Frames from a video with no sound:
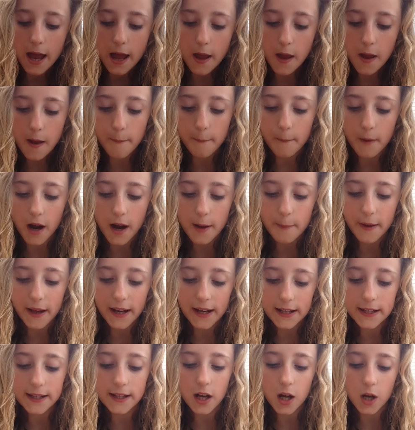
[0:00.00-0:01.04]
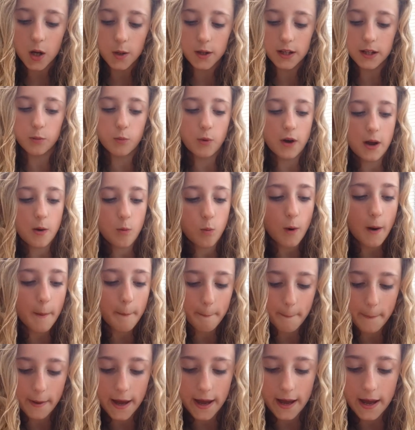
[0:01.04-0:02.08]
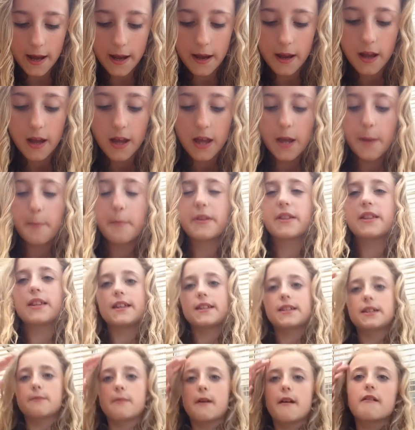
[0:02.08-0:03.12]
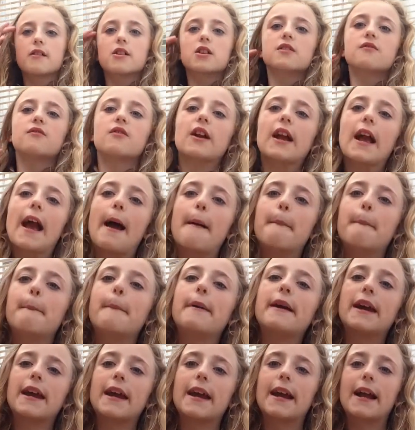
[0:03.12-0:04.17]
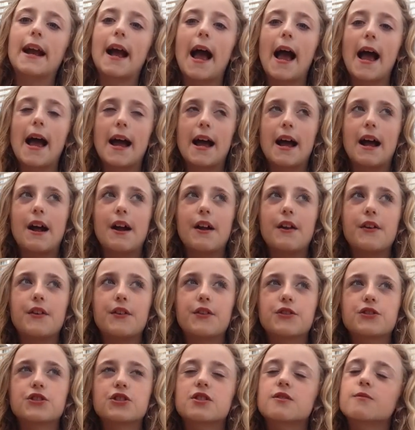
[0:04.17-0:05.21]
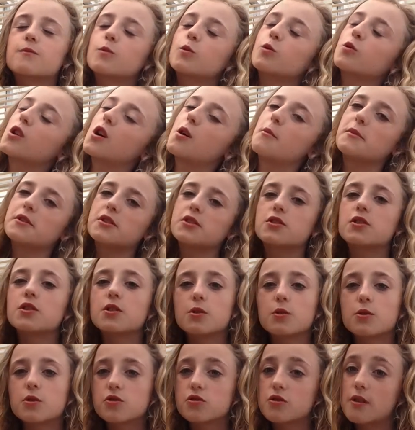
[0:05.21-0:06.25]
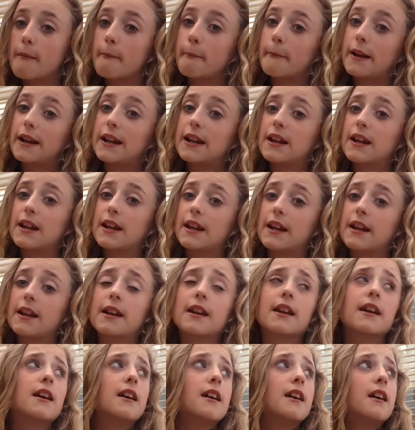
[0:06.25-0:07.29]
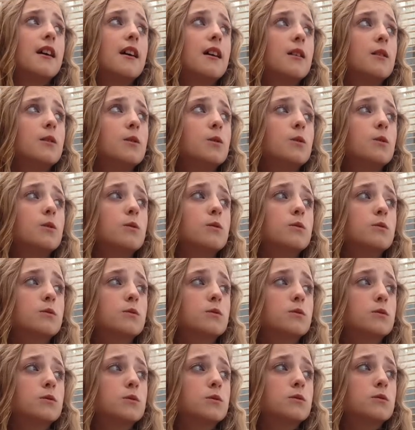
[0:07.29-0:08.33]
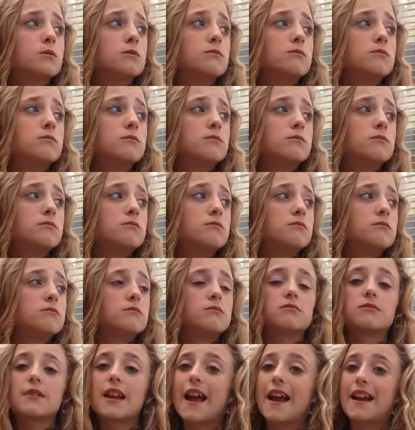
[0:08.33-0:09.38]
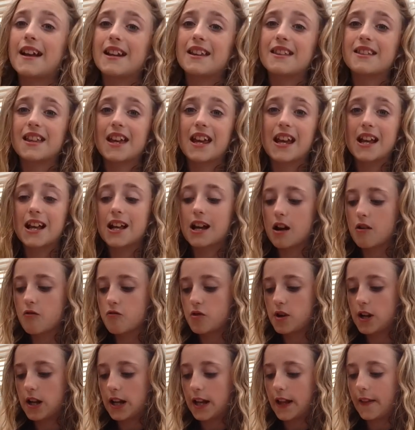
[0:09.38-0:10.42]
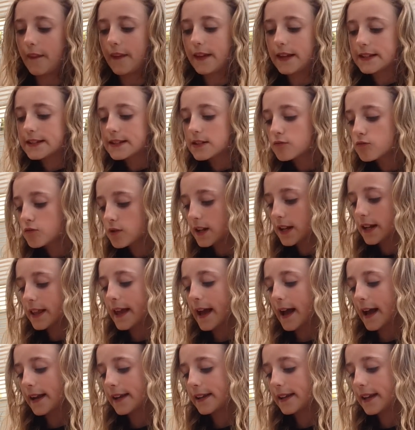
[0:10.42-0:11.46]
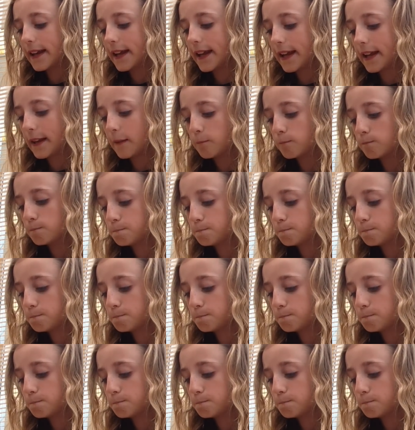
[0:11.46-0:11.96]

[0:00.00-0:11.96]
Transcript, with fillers: Um, I mainly only wear one pair, but these are very good for camping and just for going to your trampoline or anything really. And these are really handy.